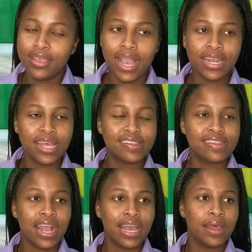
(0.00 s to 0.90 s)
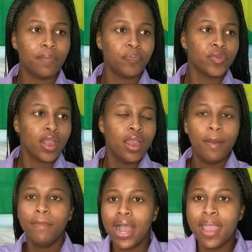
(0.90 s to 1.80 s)
understand?
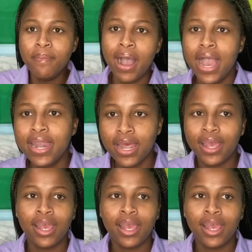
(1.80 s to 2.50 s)
My man.